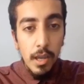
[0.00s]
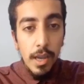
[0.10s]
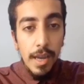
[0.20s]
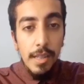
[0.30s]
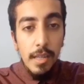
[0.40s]

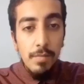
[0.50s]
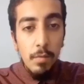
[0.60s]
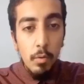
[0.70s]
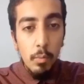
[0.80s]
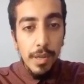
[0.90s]
In these
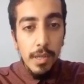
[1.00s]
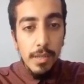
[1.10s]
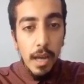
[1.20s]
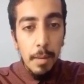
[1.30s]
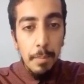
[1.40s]
four weeks,
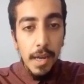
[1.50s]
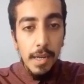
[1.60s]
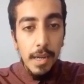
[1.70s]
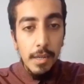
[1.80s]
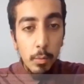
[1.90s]
I made
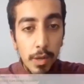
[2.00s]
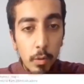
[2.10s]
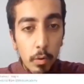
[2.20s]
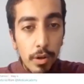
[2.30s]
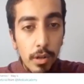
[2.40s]
a tutorial,